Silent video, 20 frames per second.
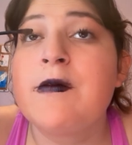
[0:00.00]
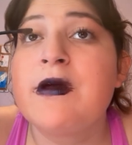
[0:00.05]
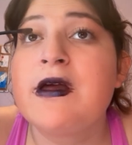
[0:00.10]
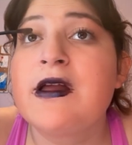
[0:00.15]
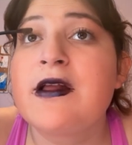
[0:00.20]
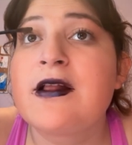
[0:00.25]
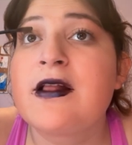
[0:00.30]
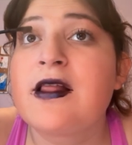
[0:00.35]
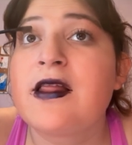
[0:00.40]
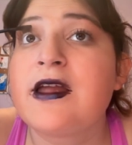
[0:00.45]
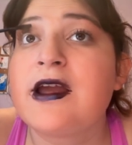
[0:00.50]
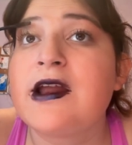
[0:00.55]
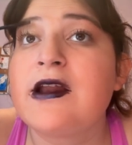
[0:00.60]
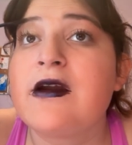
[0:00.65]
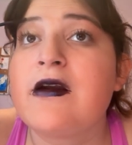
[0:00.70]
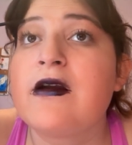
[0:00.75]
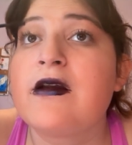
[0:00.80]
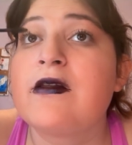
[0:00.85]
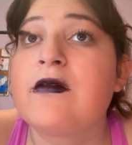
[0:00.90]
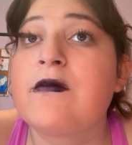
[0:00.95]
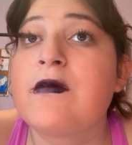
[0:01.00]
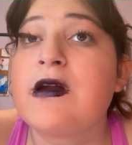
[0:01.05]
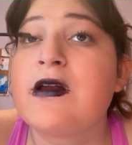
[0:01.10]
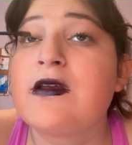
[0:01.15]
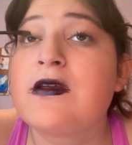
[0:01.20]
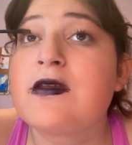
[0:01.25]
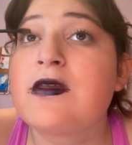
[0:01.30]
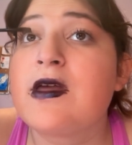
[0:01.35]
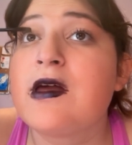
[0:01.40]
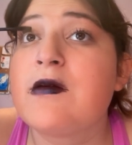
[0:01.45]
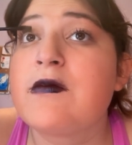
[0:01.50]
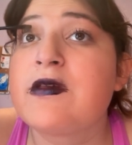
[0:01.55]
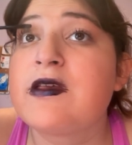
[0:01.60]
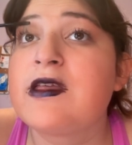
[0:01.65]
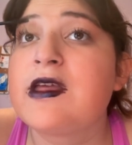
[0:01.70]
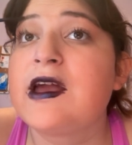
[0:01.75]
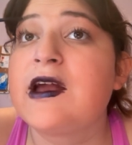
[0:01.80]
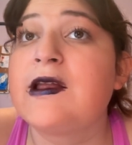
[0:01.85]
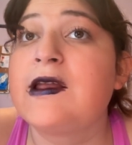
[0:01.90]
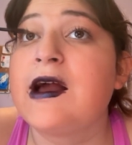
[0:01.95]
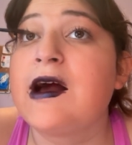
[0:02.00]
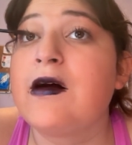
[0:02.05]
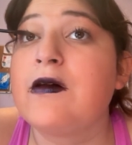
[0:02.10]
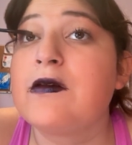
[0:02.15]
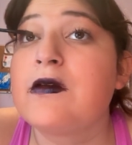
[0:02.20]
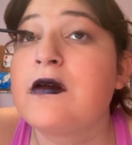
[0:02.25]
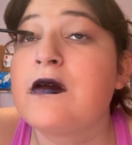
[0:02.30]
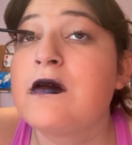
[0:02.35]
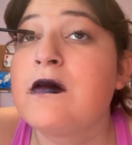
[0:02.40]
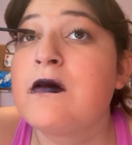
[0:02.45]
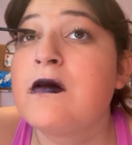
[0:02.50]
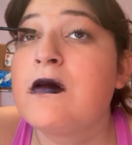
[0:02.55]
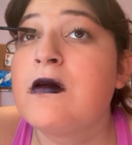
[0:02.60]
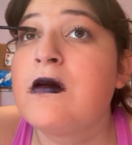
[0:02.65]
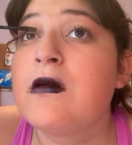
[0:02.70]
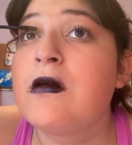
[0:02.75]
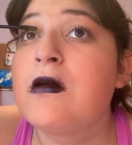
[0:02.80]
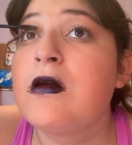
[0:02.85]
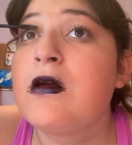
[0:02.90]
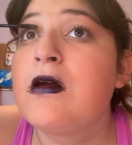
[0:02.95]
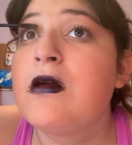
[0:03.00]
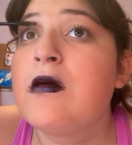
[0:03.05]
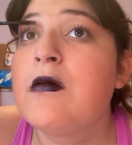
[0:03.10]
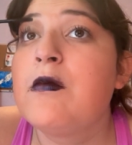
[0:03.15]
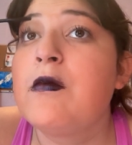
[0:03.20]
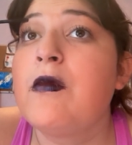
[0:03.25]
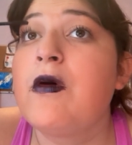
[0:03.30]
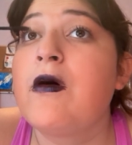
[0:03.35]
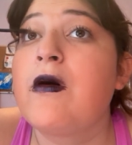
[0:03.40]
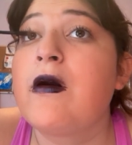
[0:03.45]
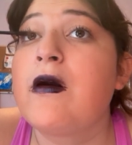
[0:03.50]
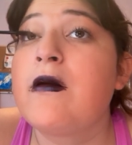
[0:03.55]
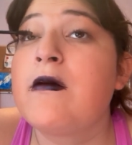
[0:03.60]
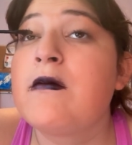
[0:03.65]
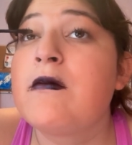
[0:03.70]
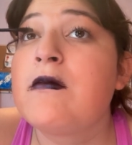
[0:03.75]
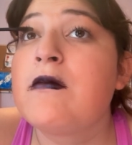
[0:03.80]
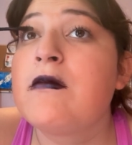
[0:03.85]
bit cleaner, and it makes them stand out more.